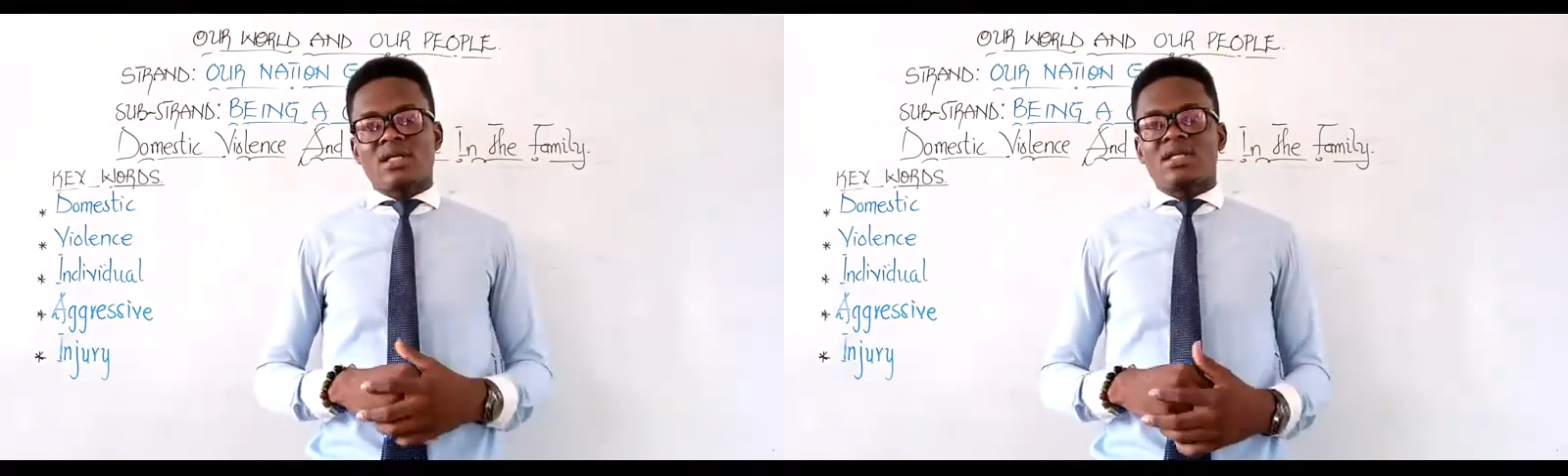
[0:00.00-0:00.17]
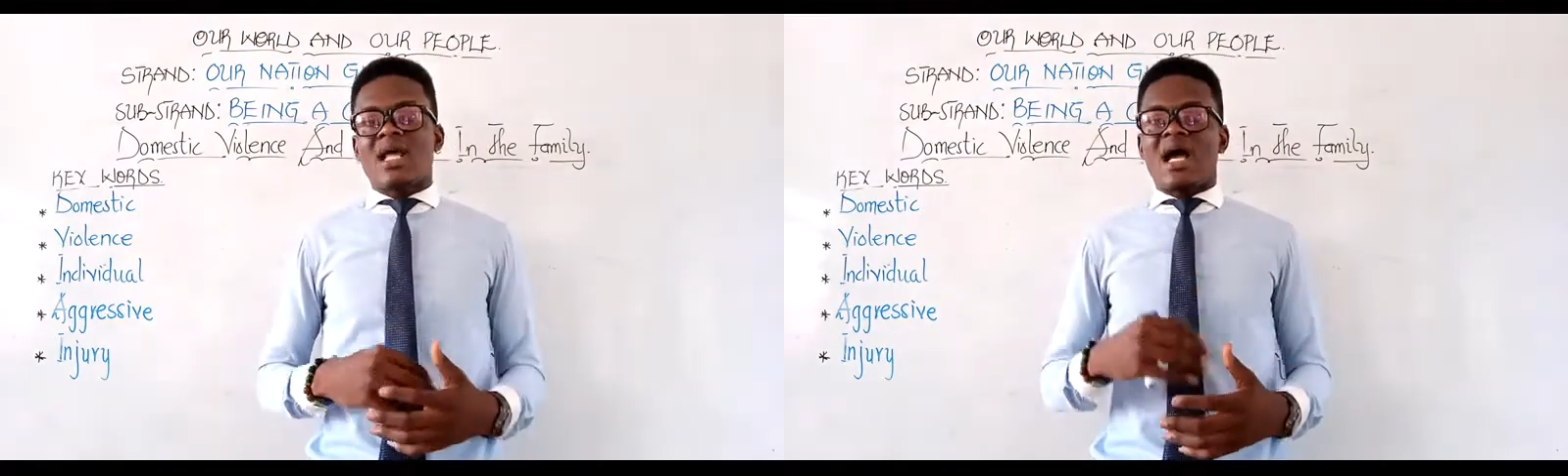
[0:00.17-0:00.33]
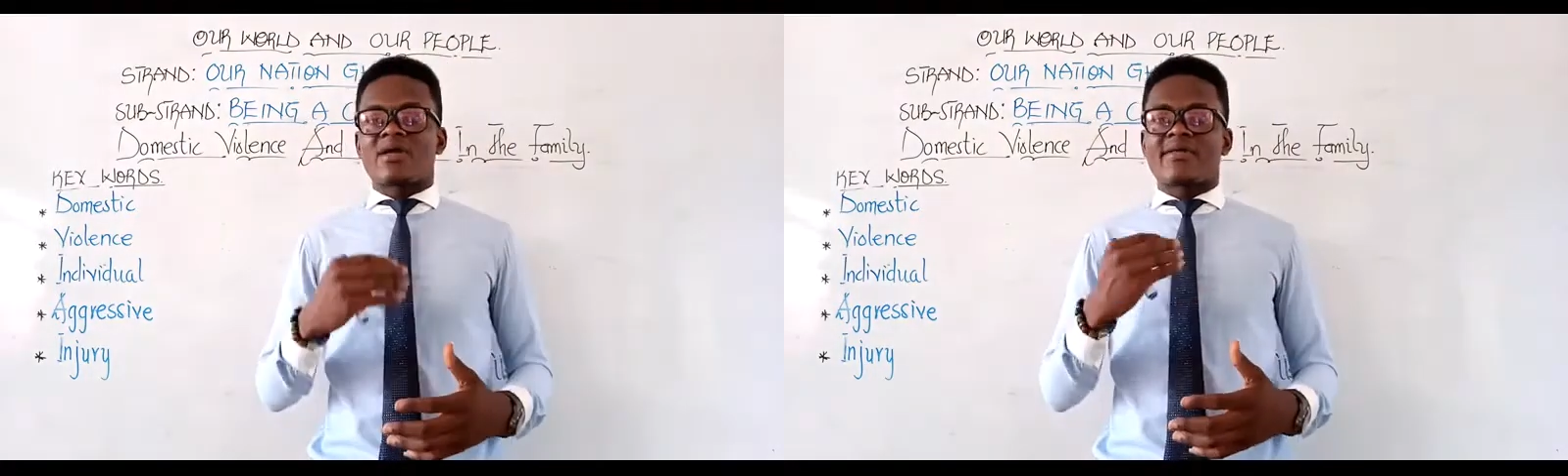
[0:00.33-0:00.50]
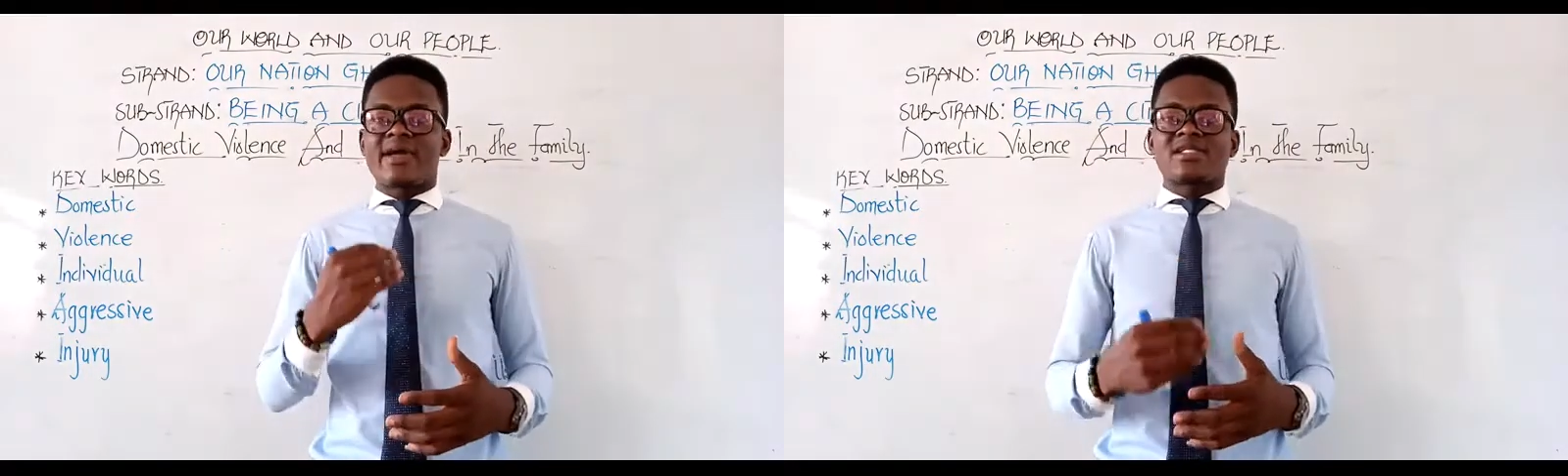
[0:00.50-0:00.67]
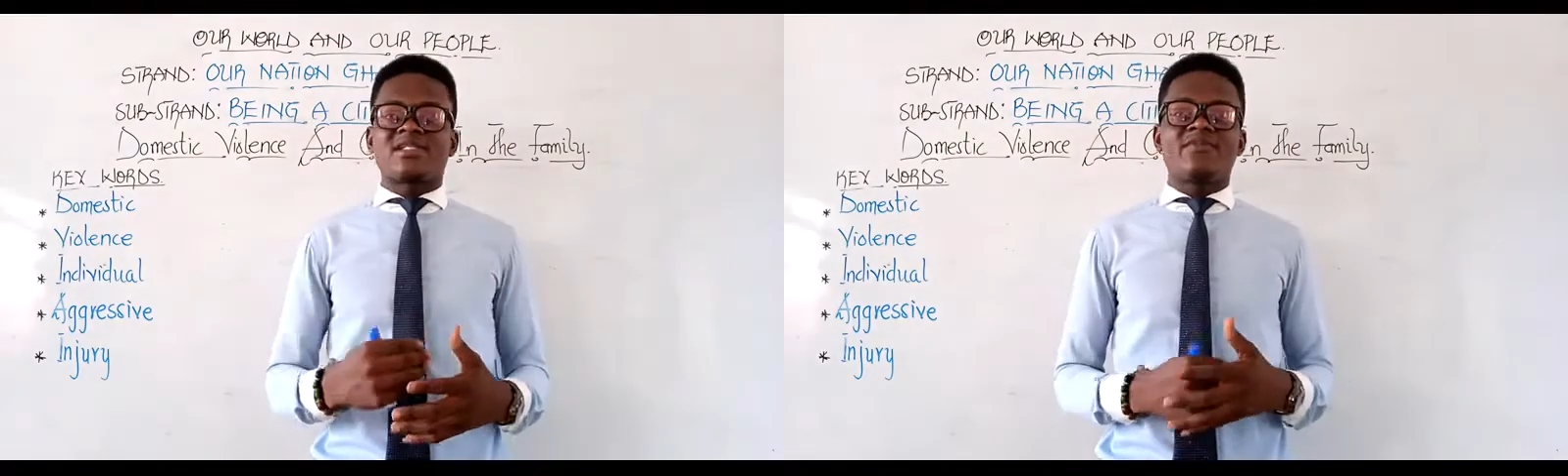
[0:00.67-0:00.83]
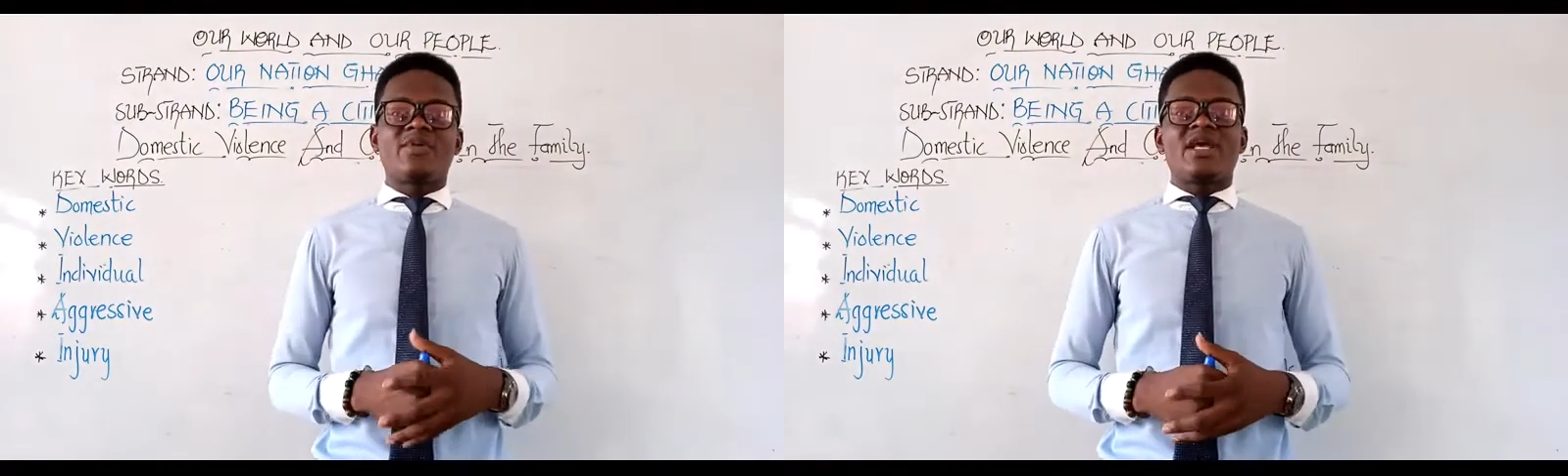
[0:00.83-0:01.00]
the
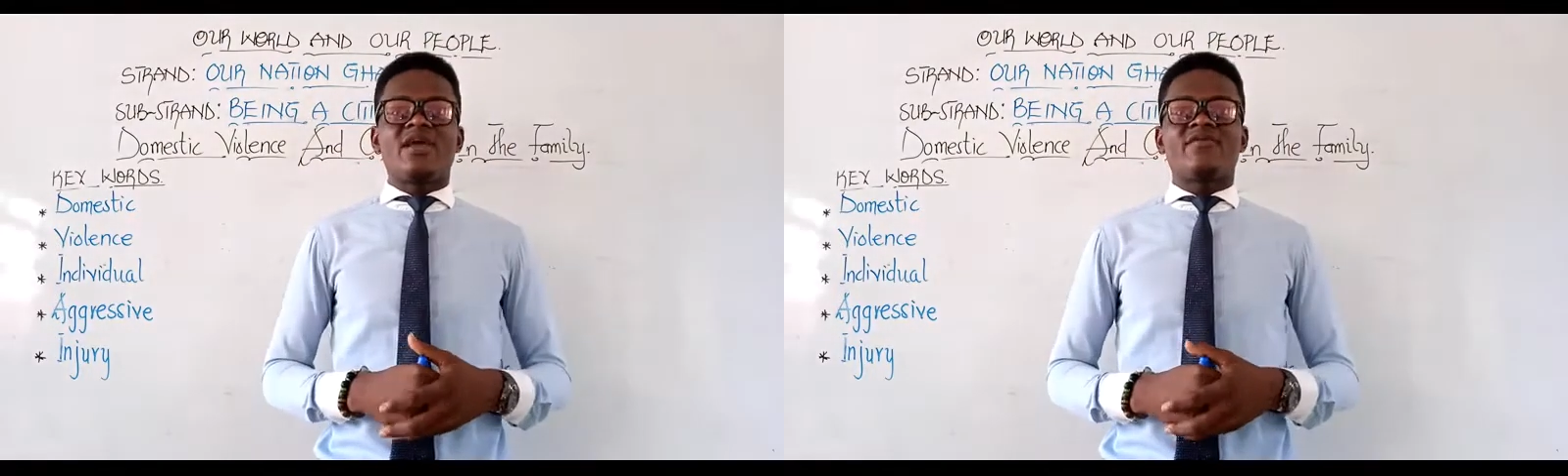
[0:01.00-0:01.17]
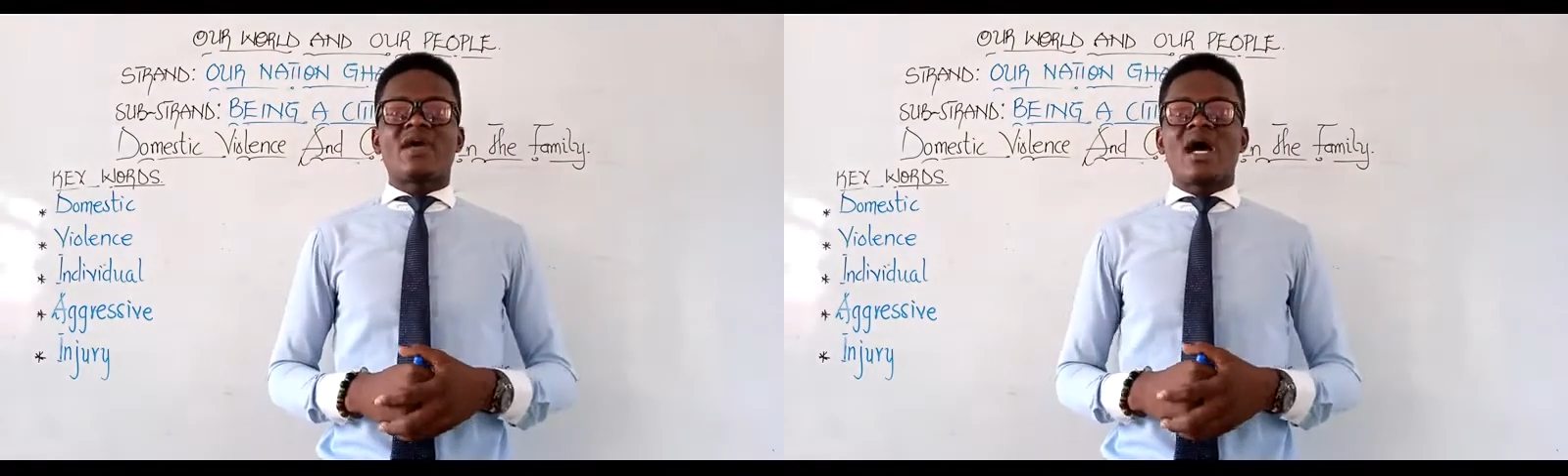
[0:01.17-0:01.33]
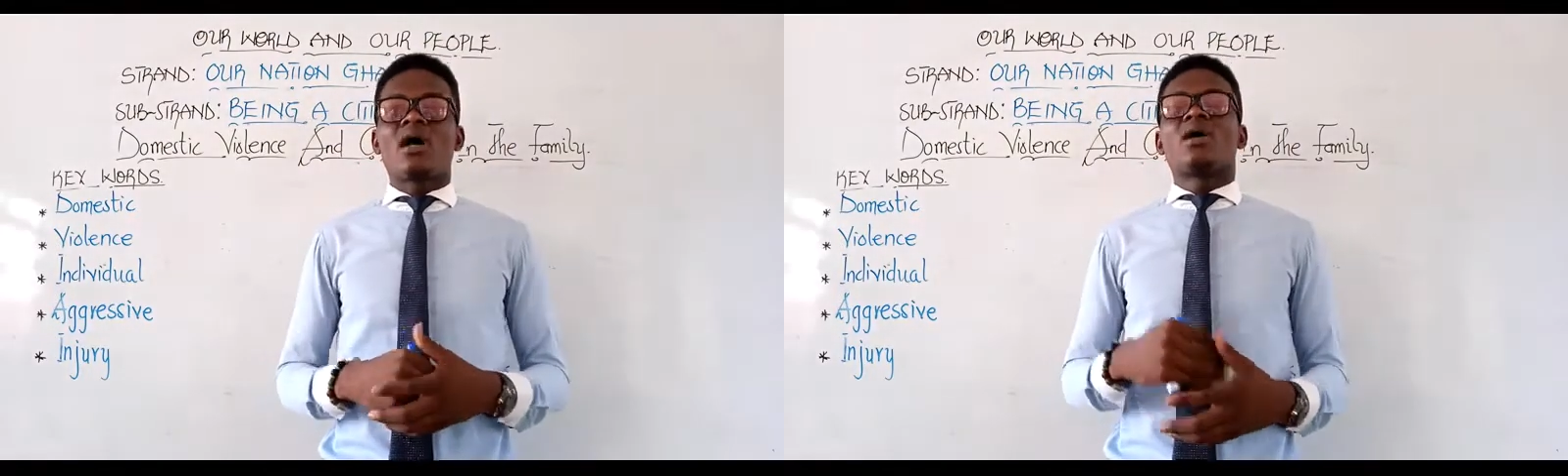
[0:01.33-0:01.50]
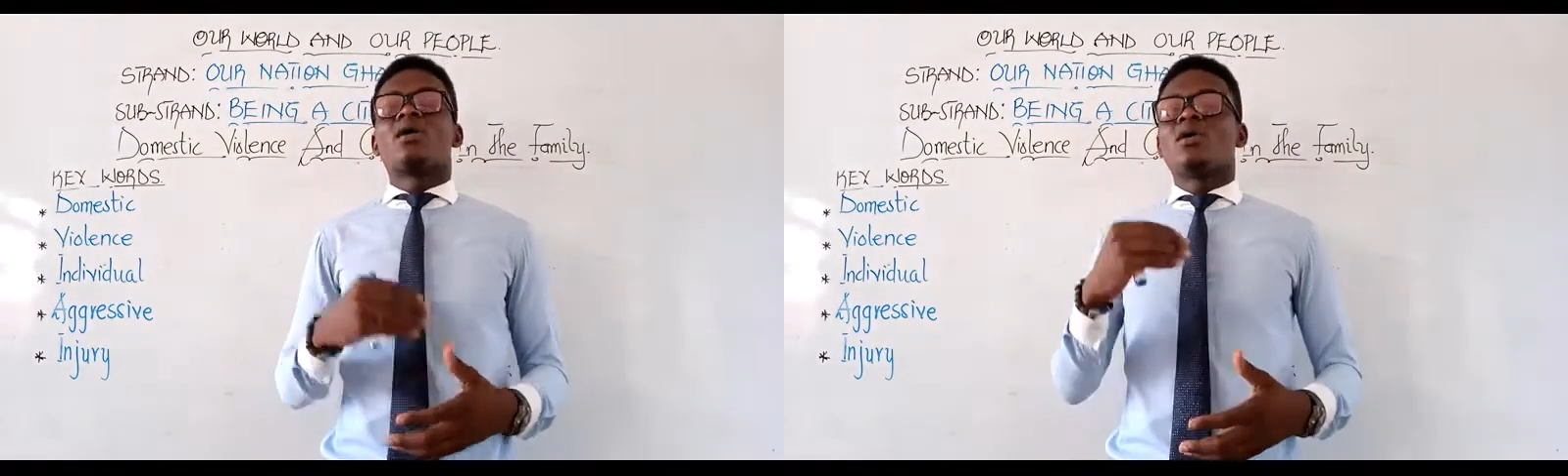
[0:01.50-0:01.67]
aggressive behavior